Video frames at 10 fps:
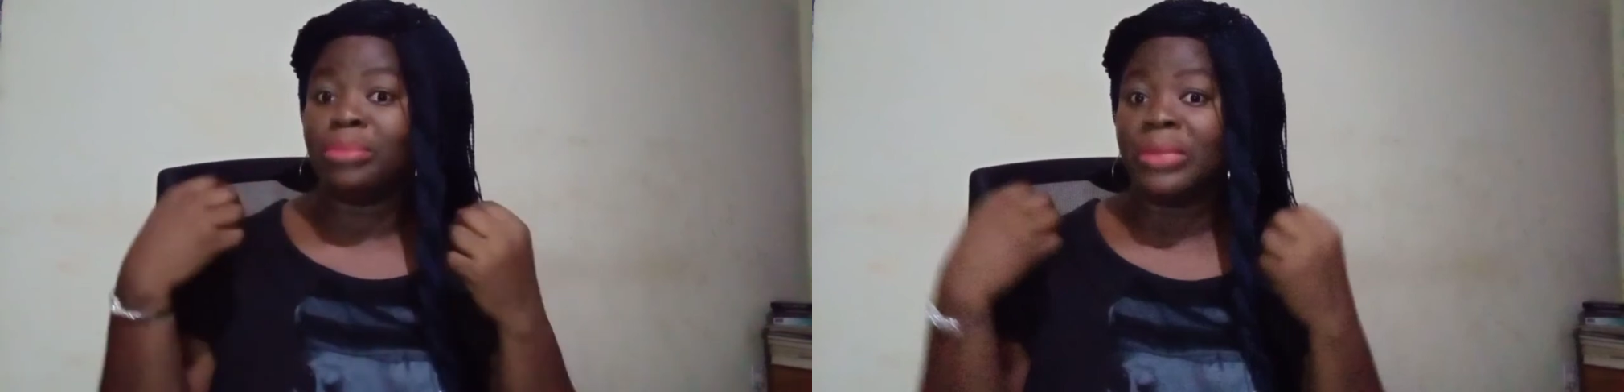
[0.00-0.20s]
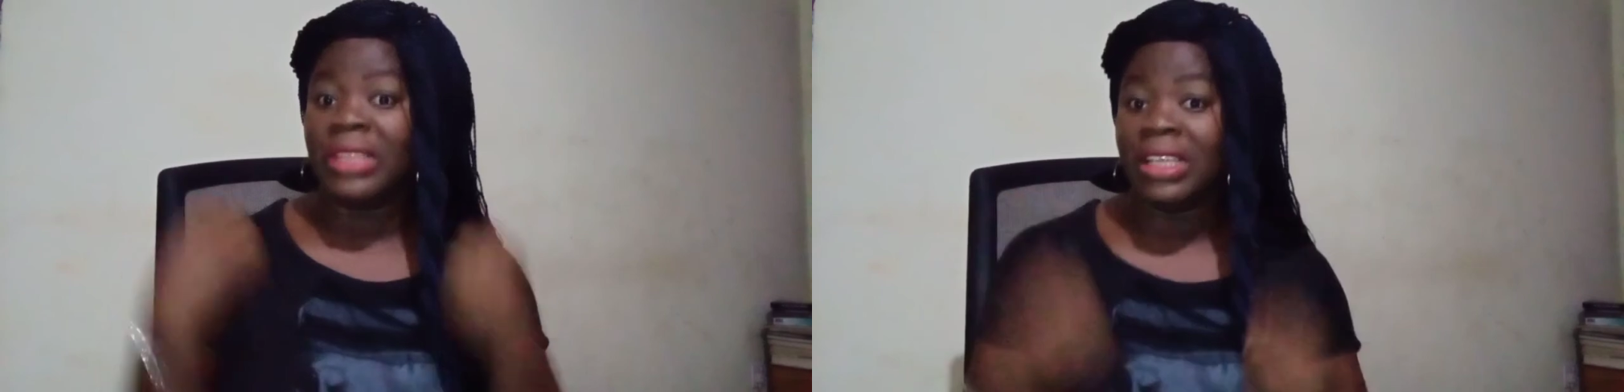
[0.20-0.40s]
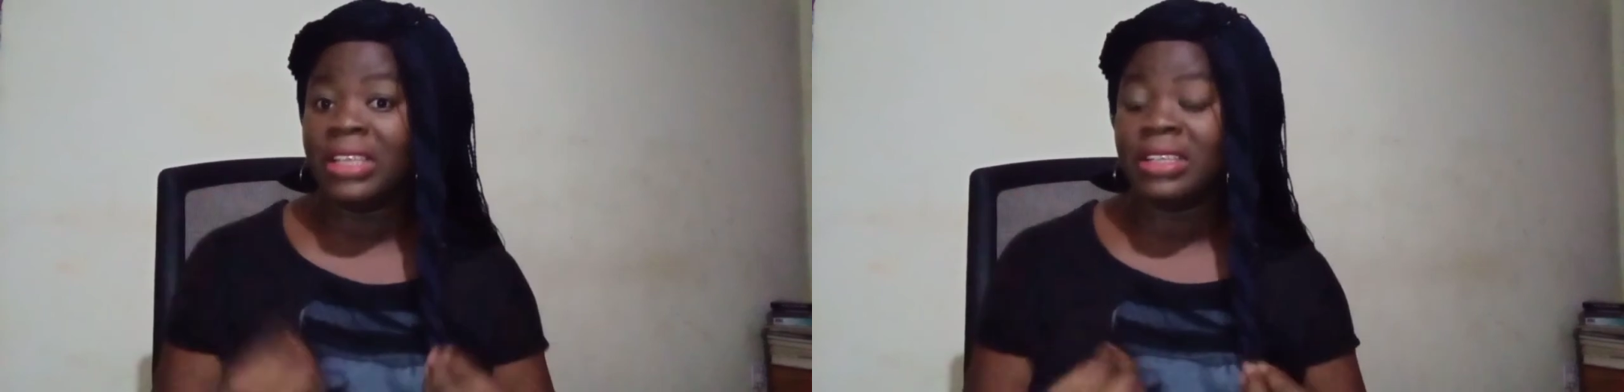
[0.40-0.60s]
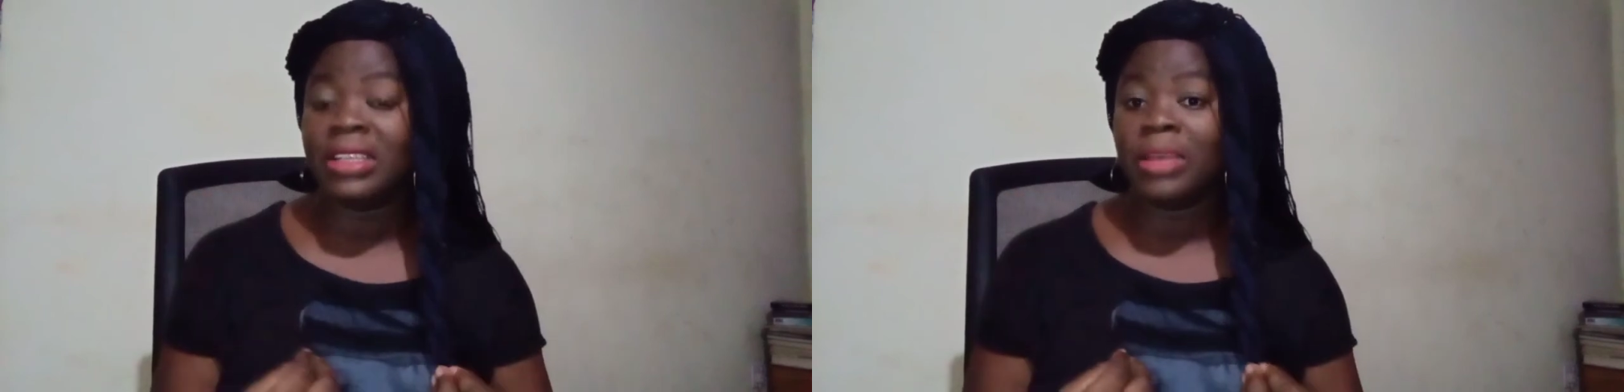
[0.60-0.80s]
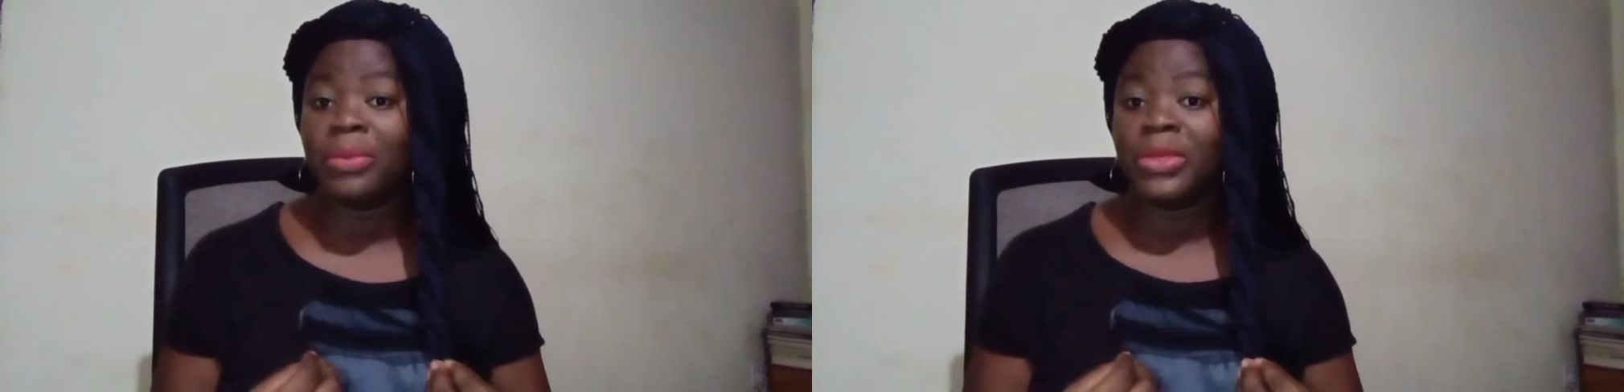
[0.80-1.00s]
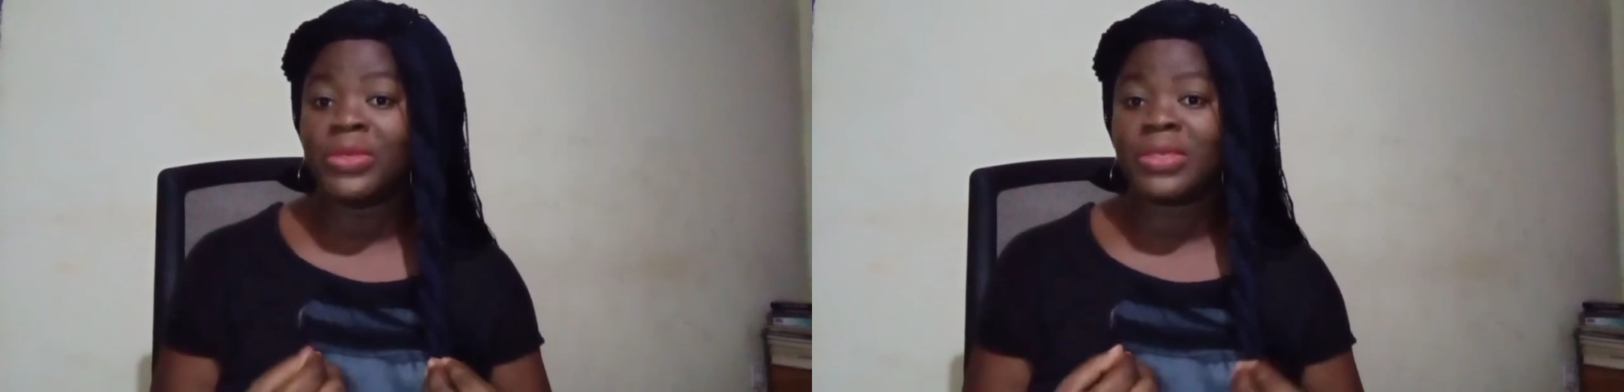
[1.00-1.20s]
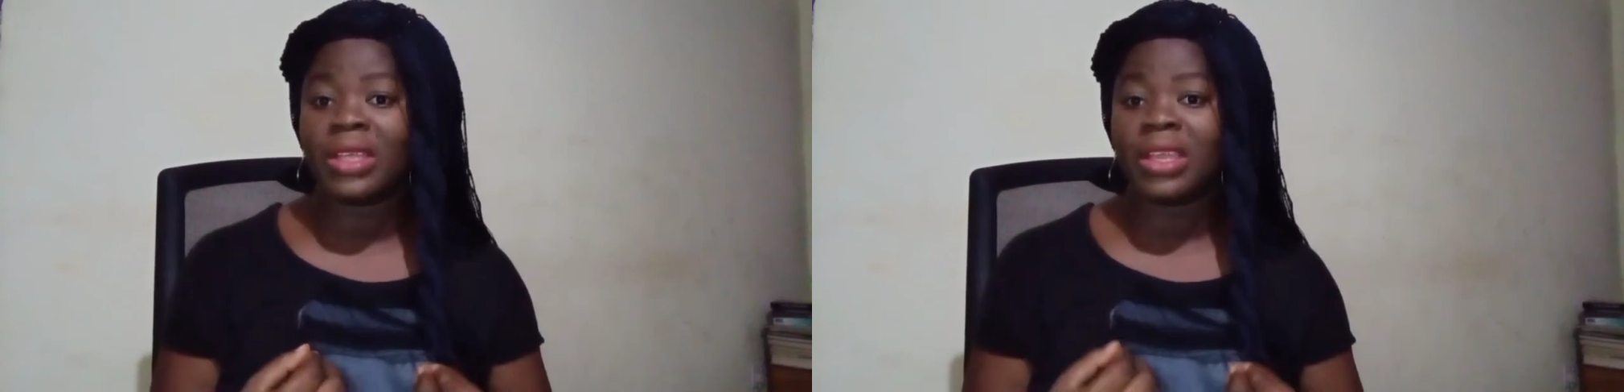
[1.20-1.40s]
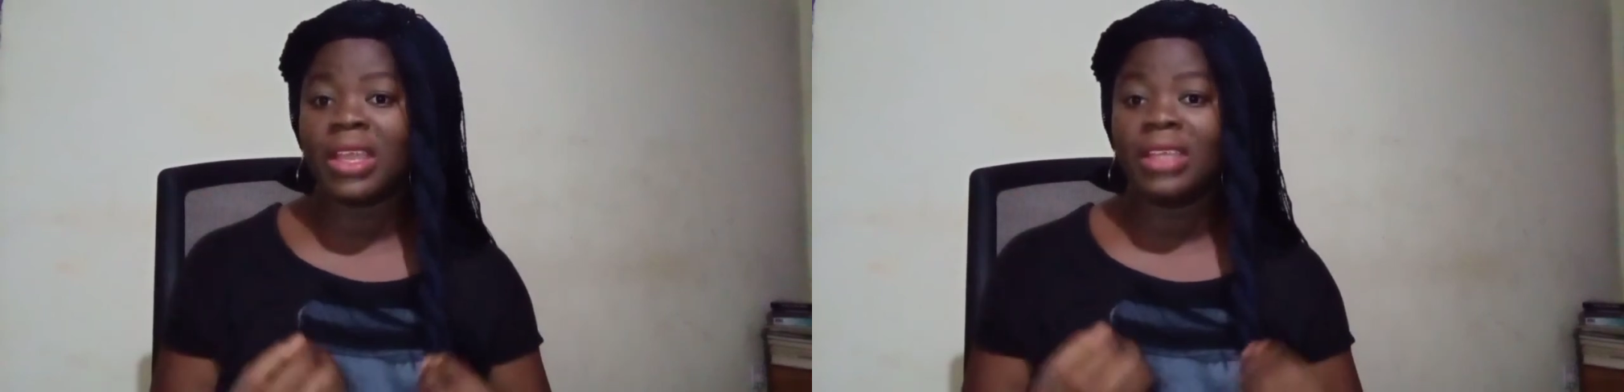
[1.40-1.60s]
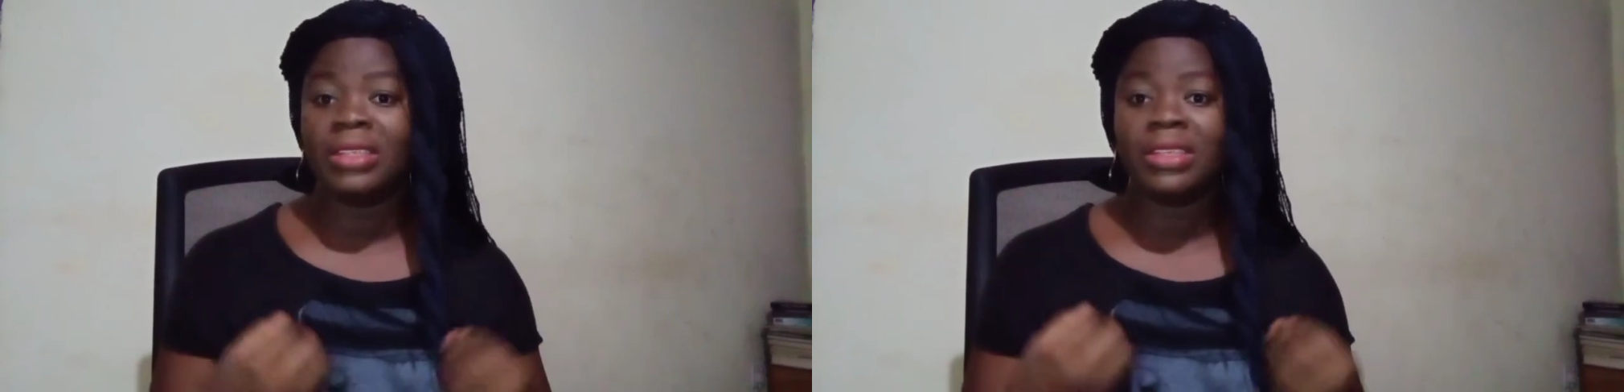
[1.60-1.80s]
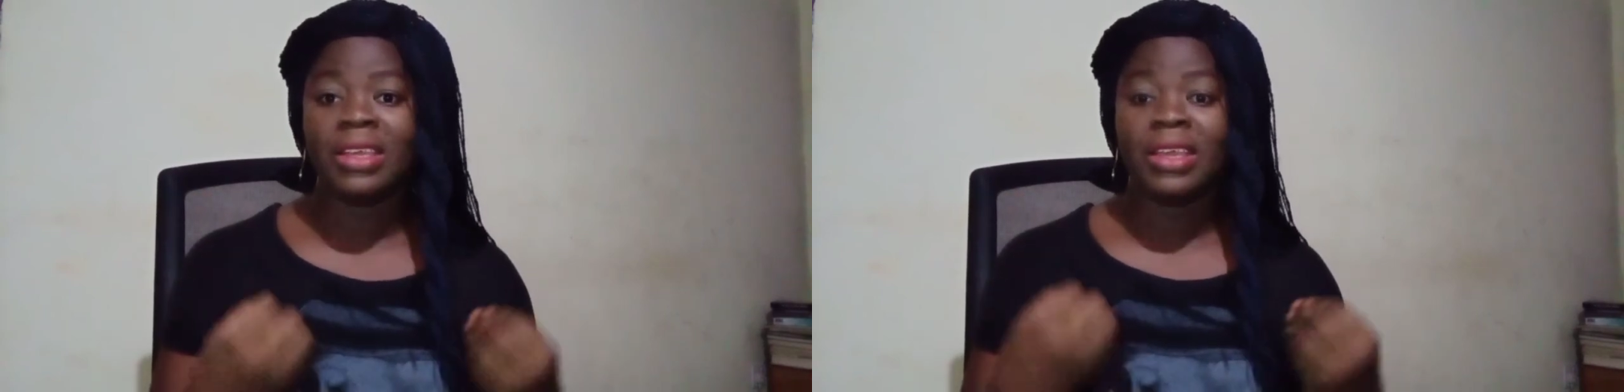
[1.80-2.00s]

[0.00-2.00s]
playing a music and